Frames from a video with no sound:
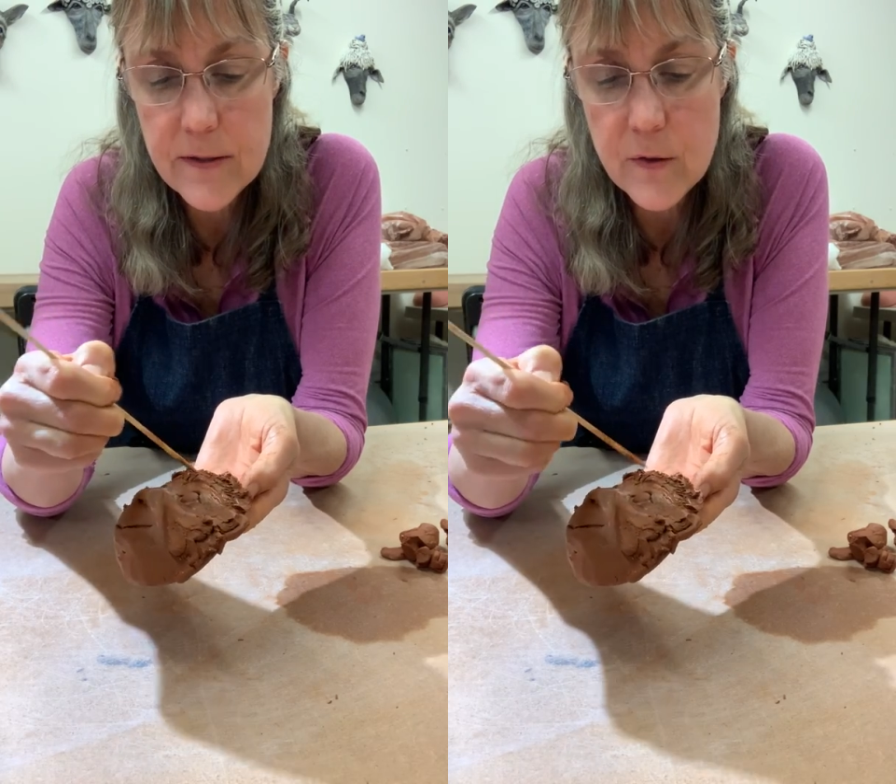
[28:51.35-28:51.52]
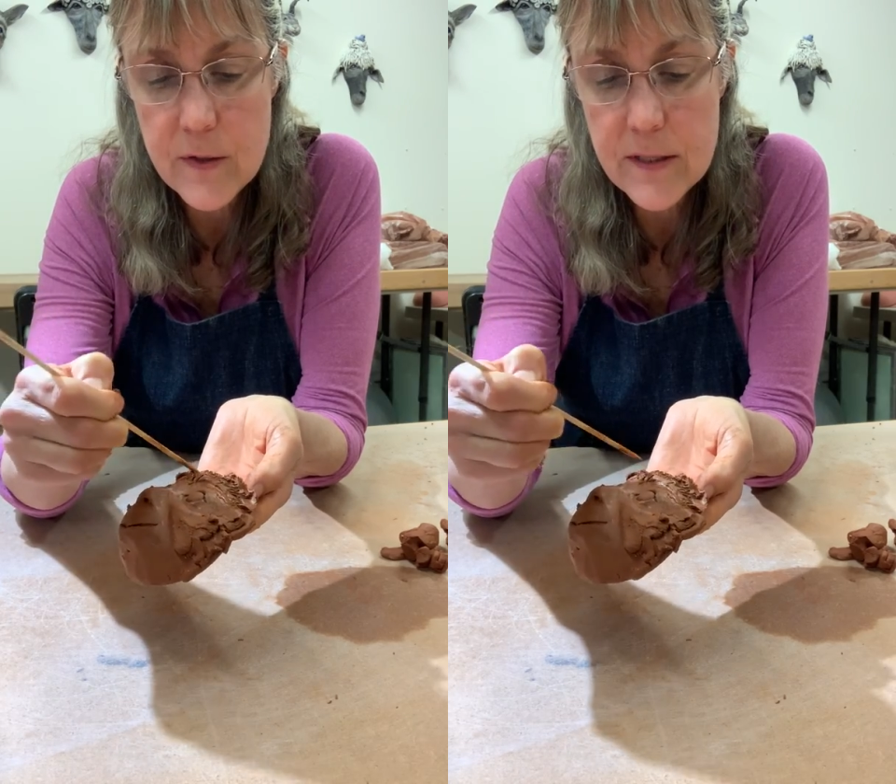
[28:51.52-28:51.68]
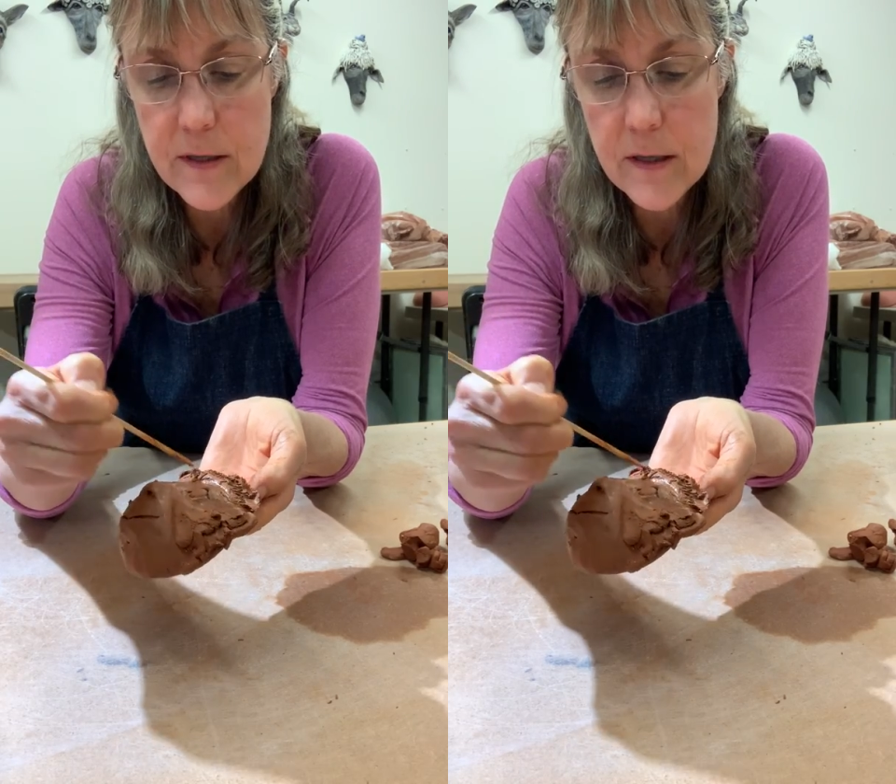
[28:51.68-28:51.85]
so
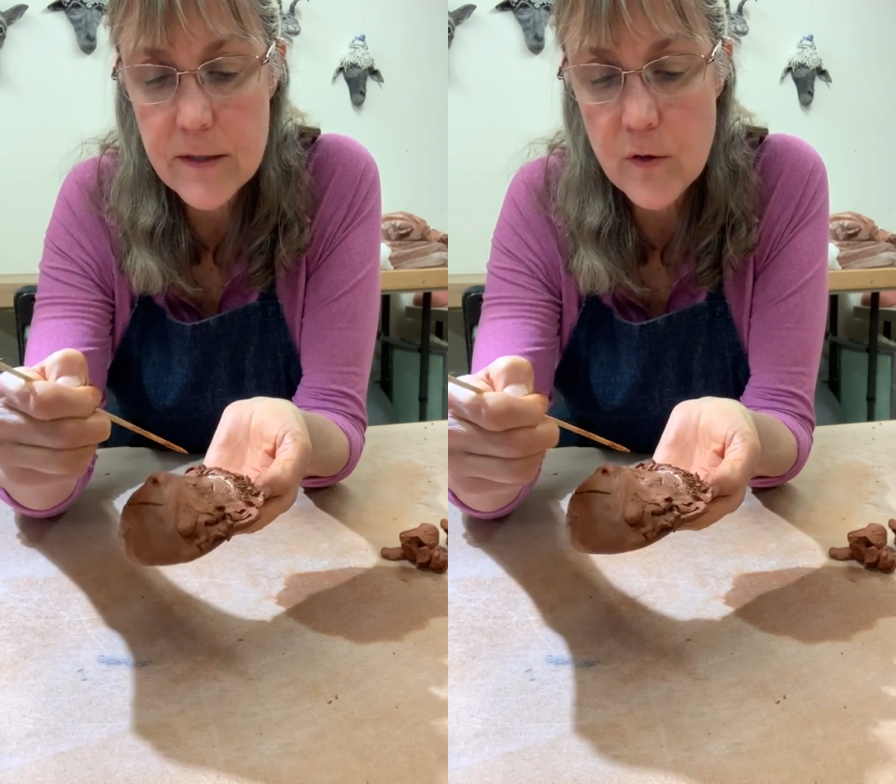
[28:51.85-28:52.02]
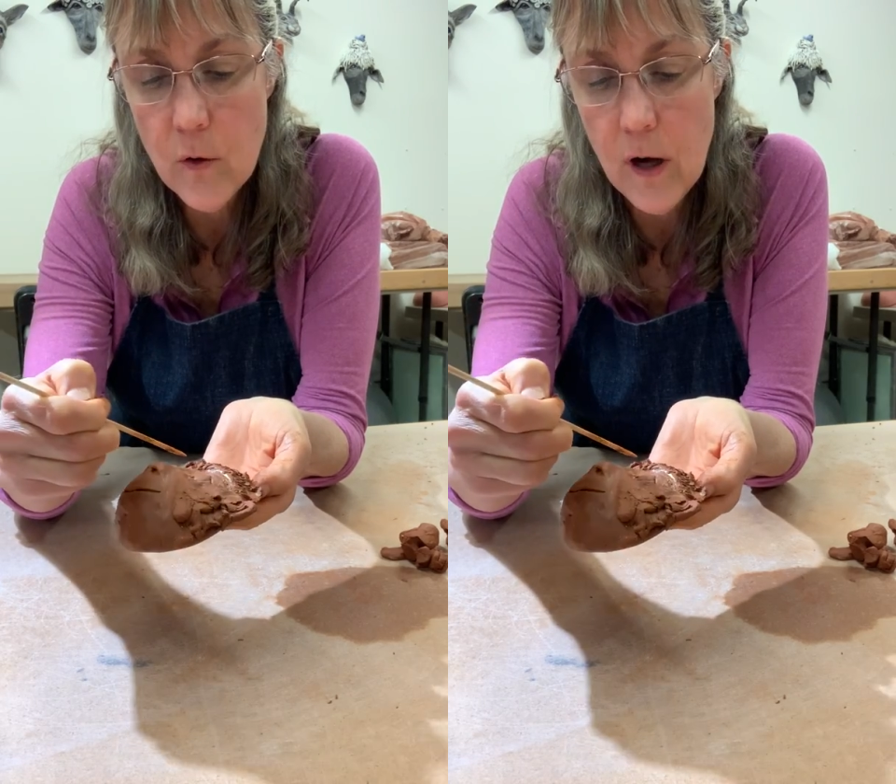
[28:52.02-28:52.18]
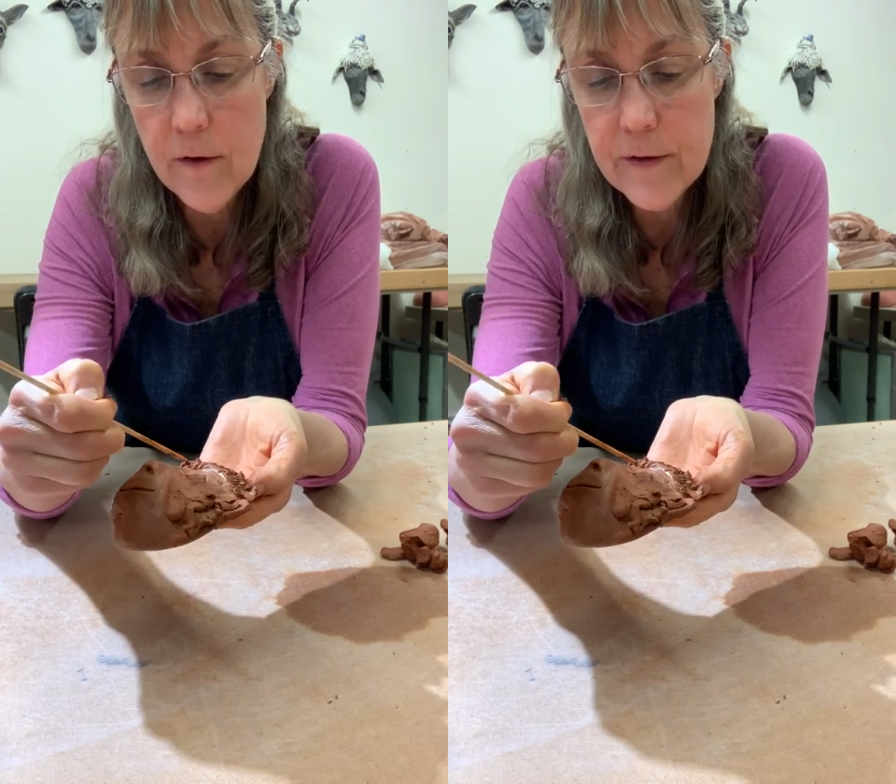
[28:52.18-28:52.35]
it's not
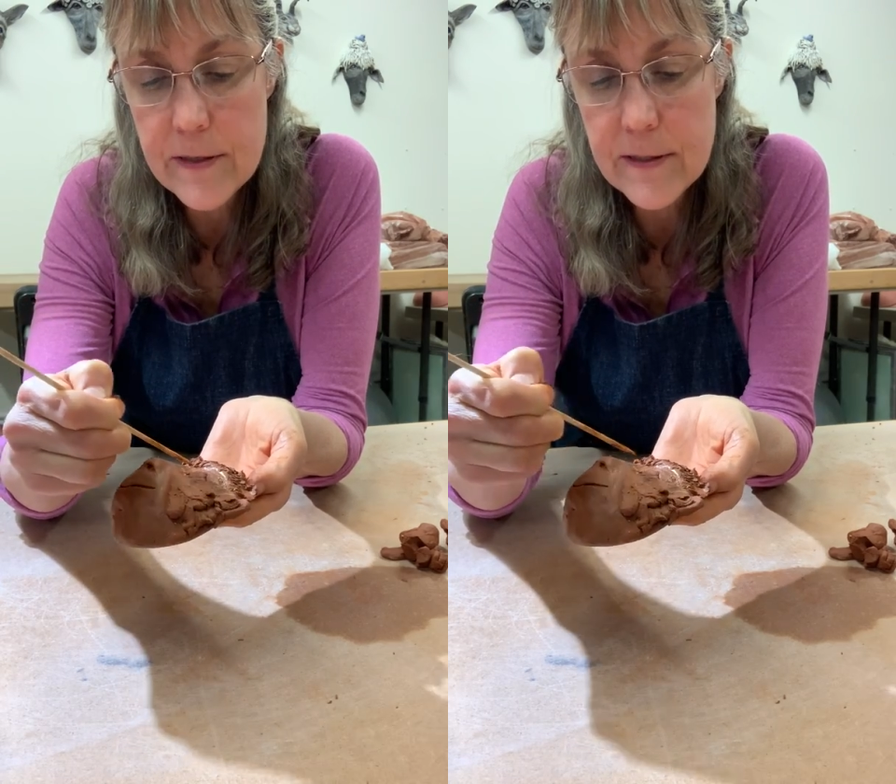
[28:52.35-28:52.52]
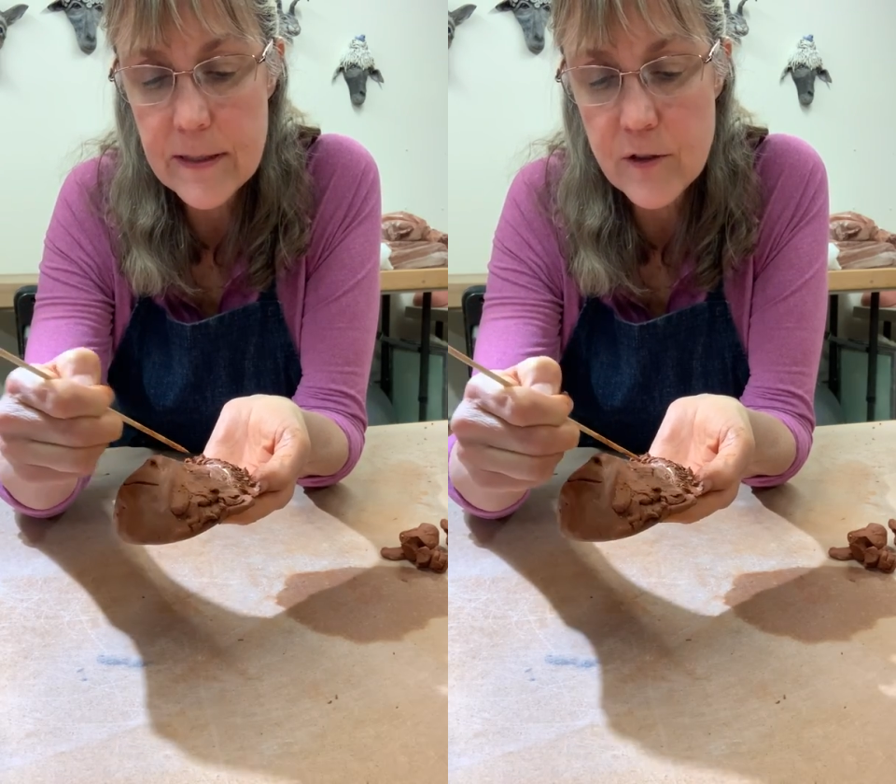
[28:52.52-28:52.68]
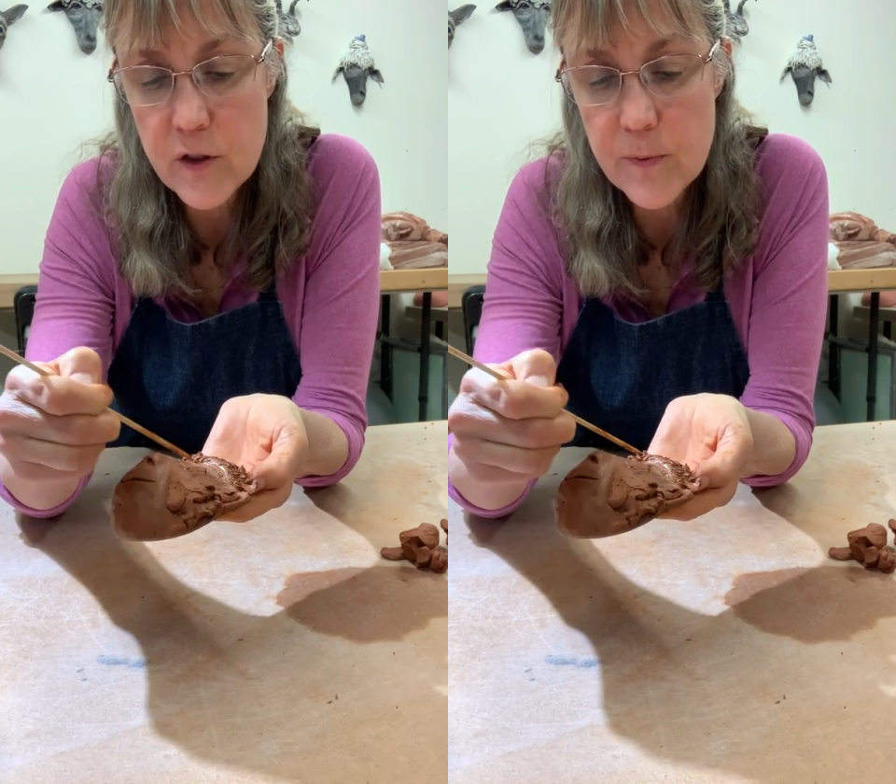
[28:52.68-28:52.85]
so
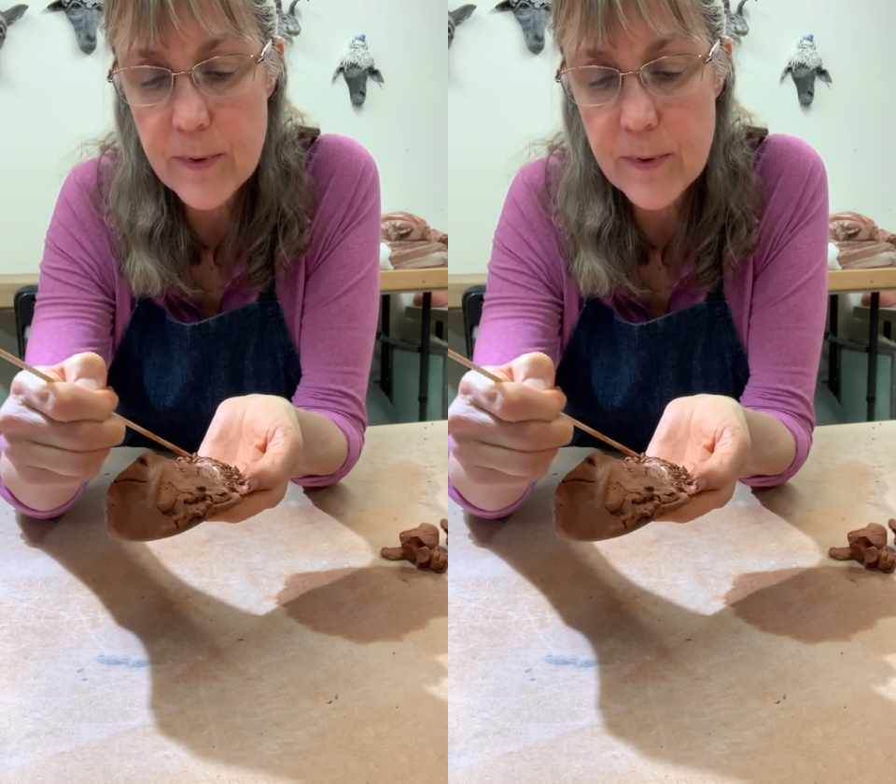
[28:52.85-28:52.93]
obviously just